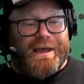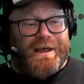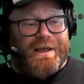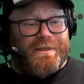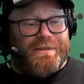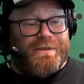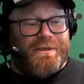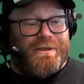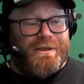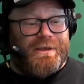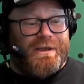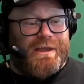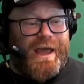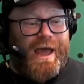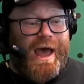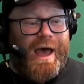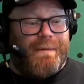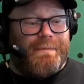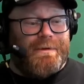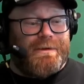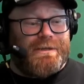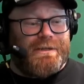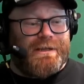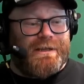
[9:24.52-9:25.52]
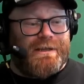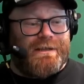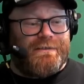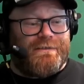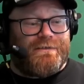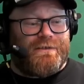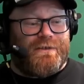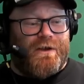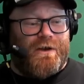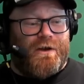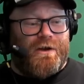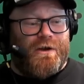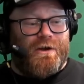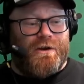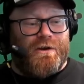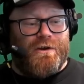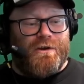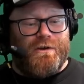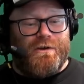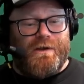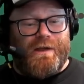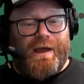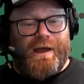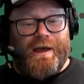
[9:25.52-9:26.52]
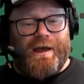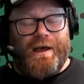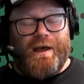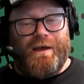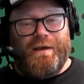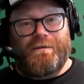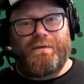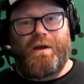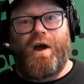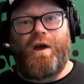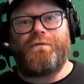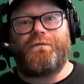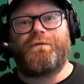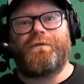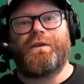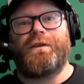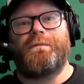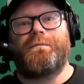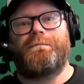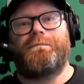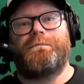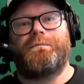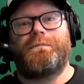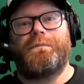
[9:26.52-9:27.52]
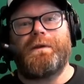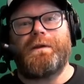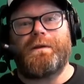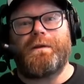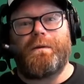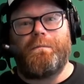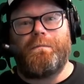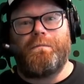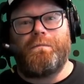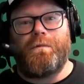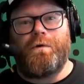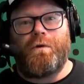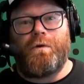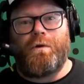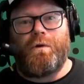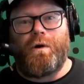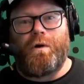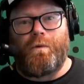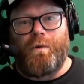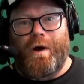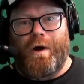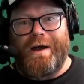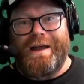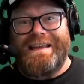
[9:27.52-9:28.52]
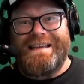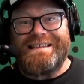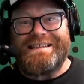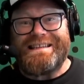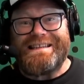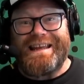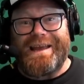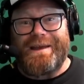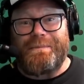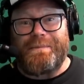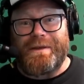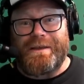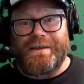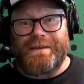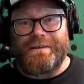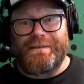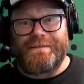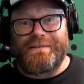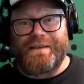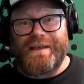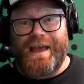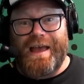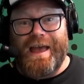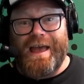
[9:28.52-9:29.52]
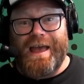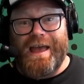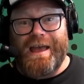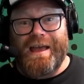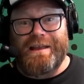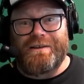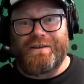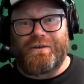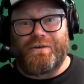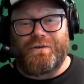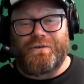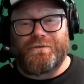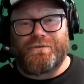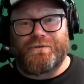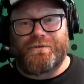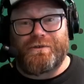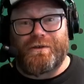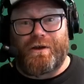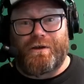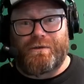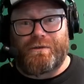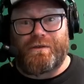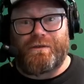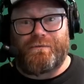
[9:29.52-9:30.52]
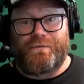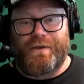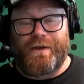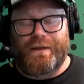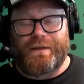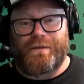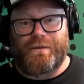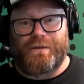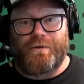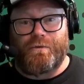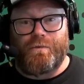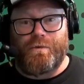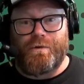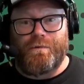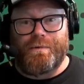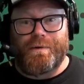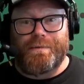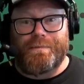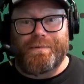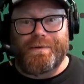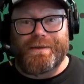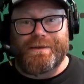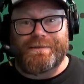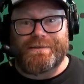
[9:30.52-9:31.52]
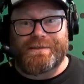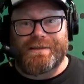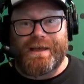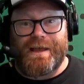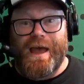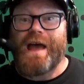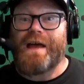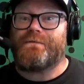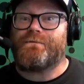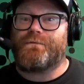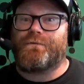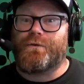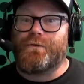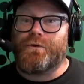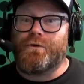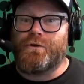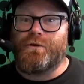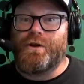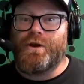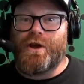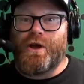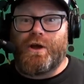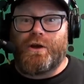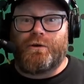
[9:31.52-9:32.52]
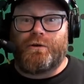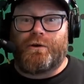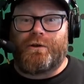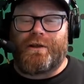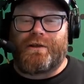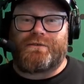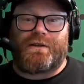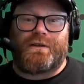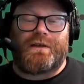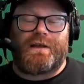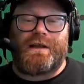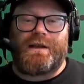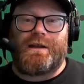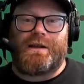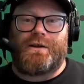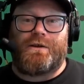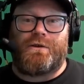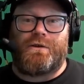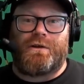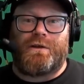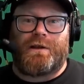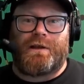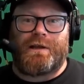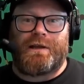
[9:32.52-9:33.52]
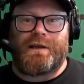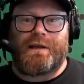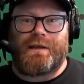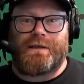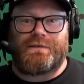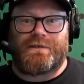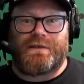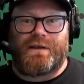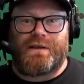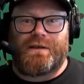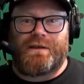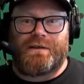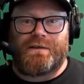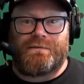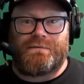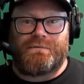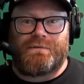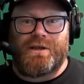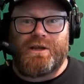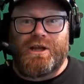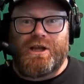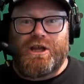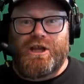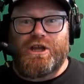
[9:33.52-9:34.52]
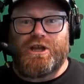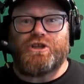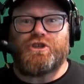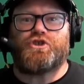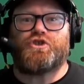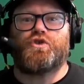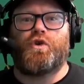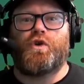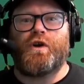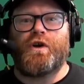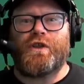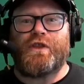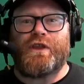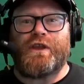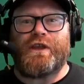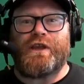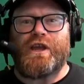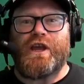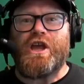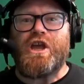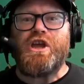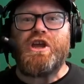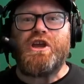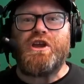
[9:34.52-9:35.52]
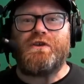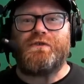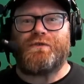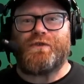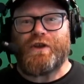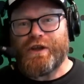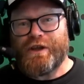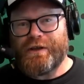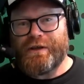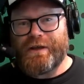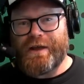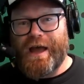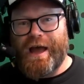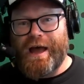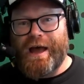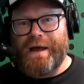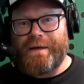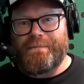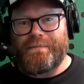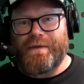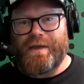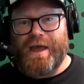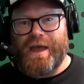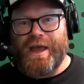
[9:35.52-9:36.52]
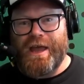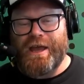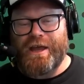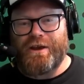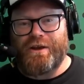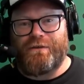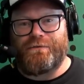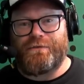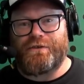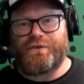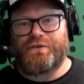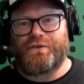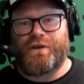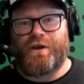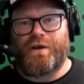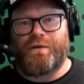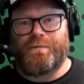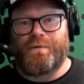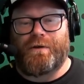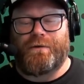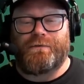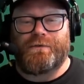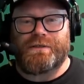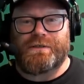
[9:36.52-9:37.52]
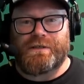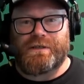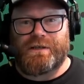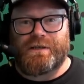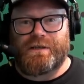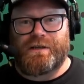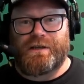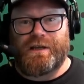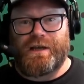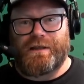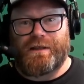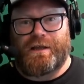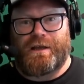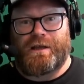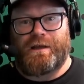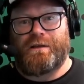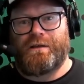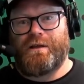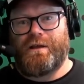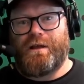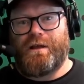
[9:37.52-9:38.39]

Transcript: the Aberdeen, so hopefully a bit more, easy to get beers, and also the fact that there will be beers there and food and all that. So get in early so you can enjoy the evening ahead of the show, but obviously you can get there